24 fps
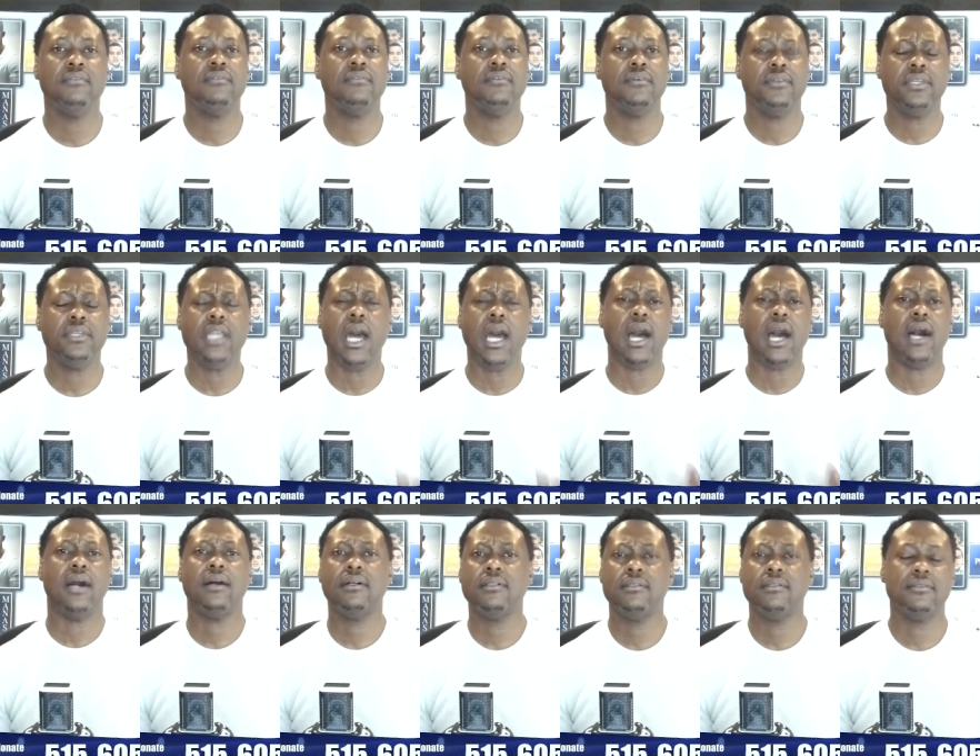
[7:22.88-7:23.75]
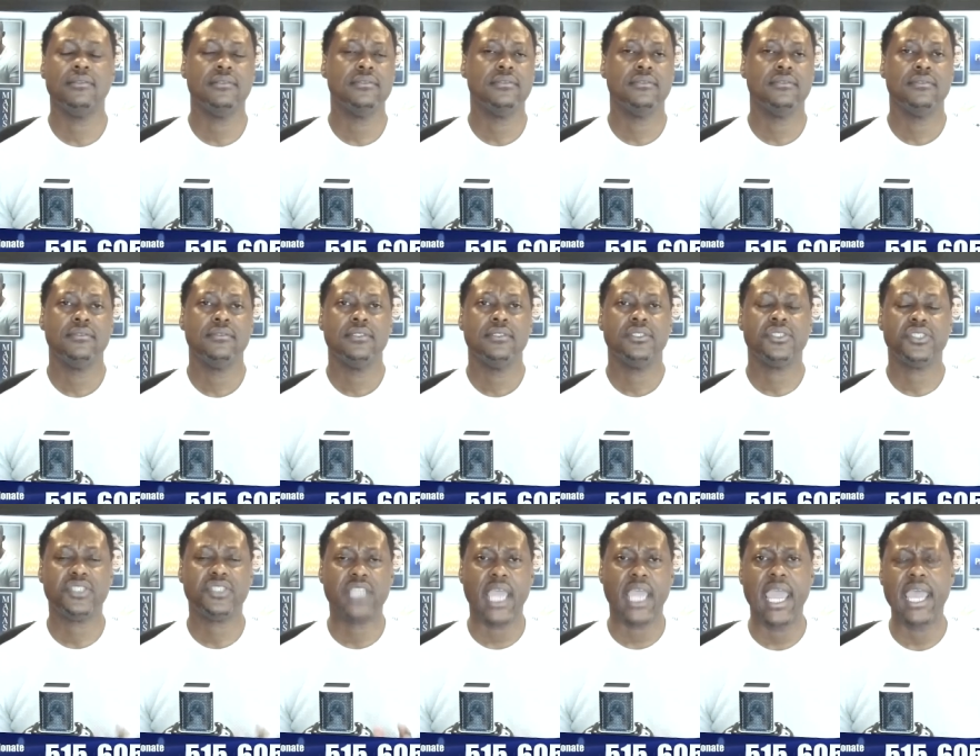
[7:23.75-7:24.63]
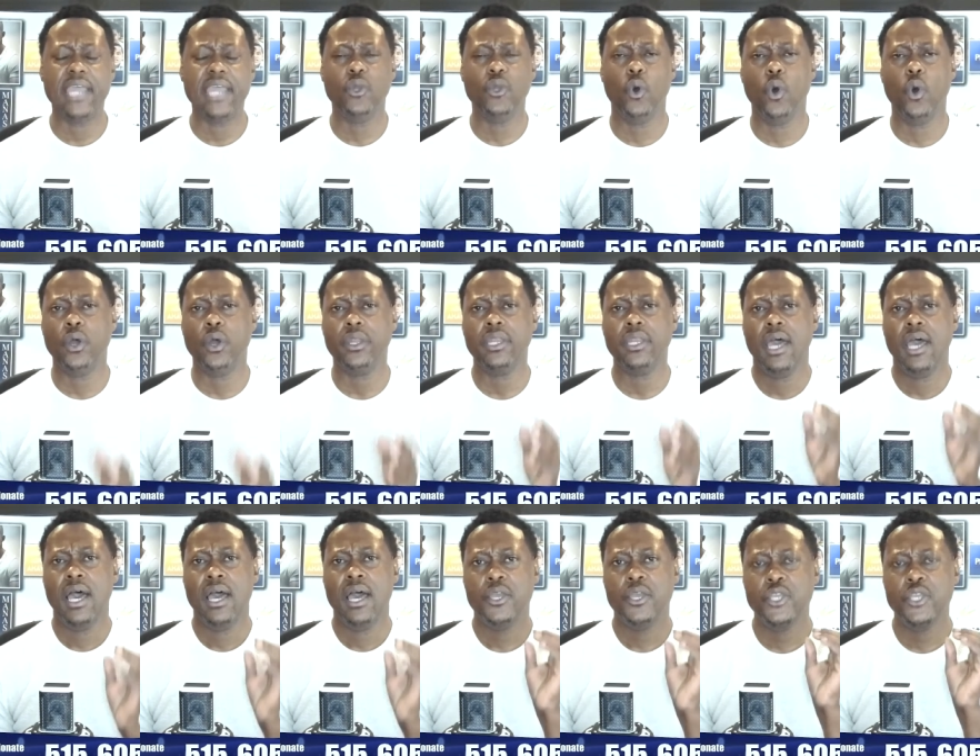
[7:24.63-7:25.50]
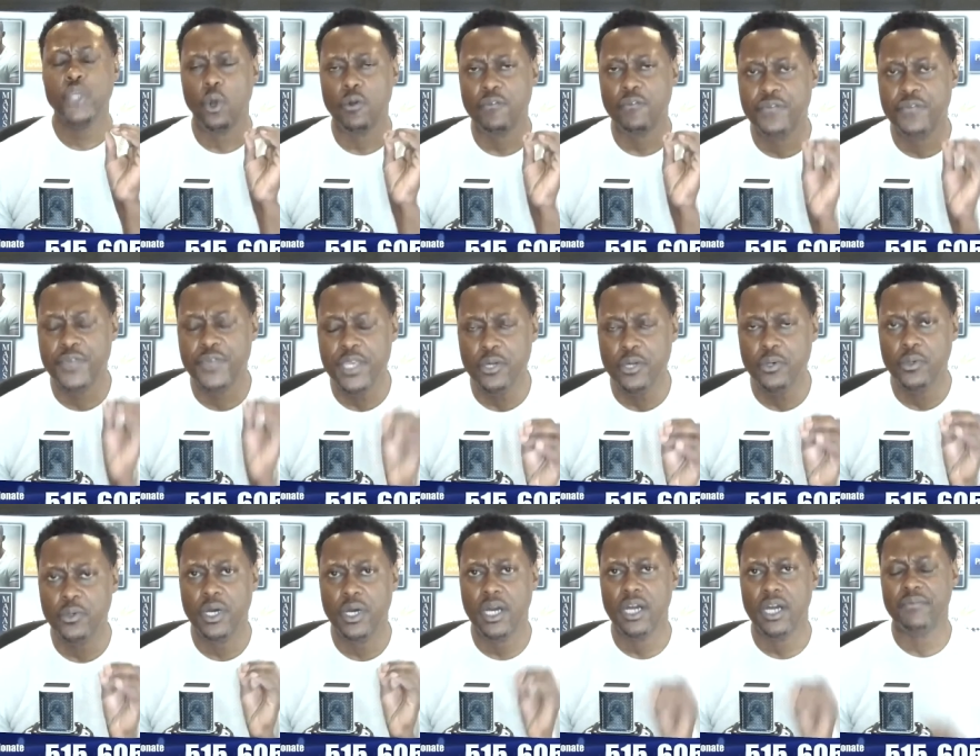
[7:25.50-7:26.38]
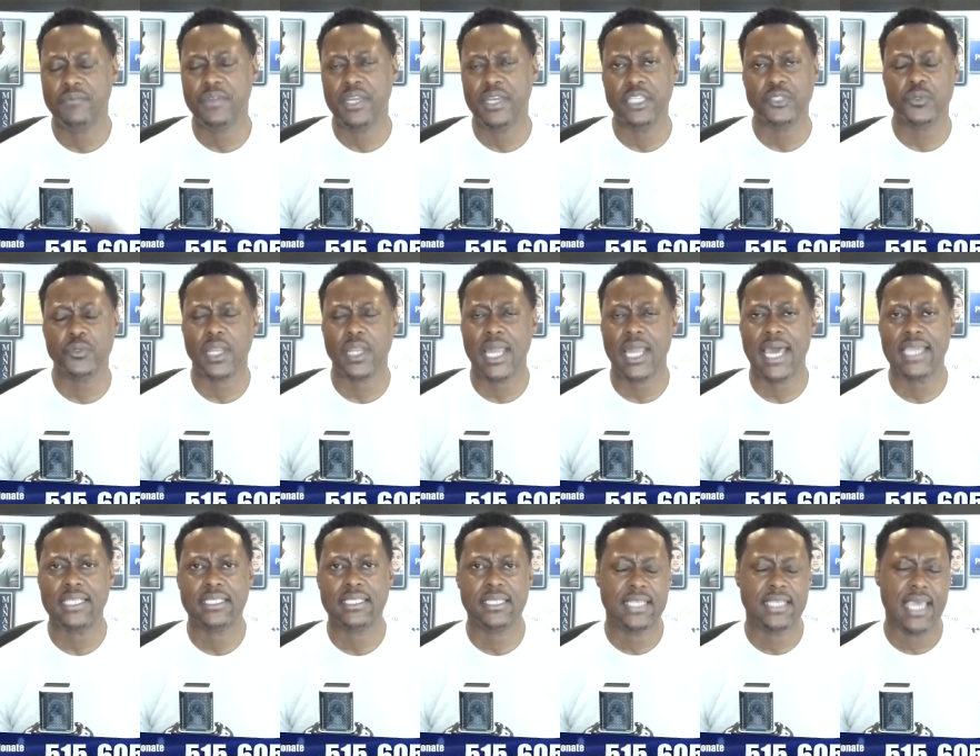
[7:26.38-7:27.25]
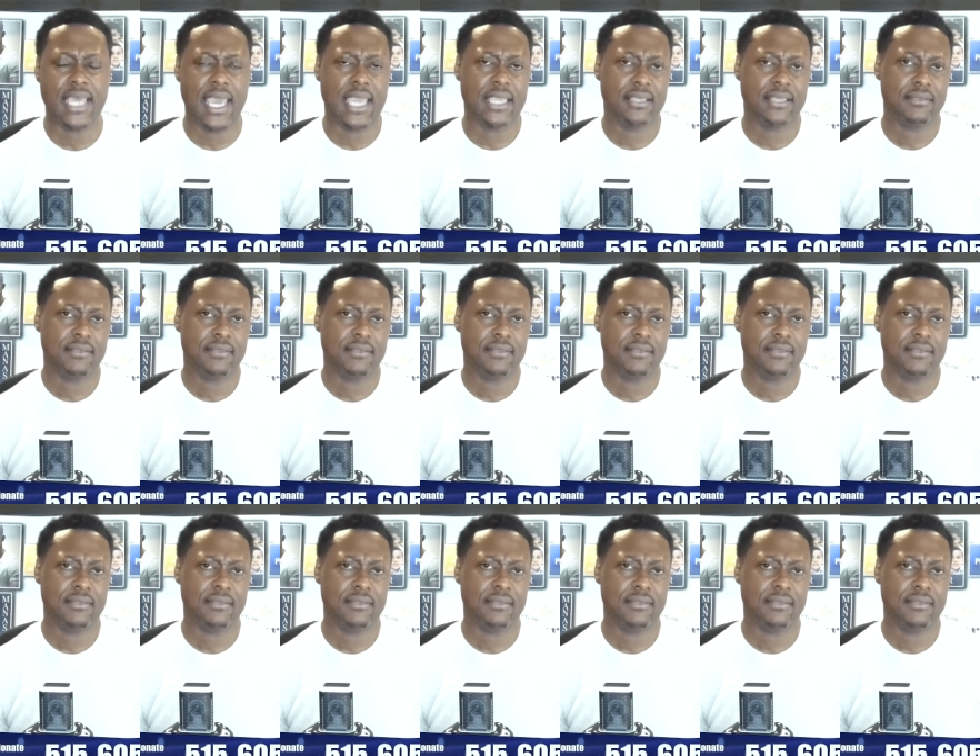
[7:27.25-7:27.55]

Nah. Stand on your view of an Israelite today.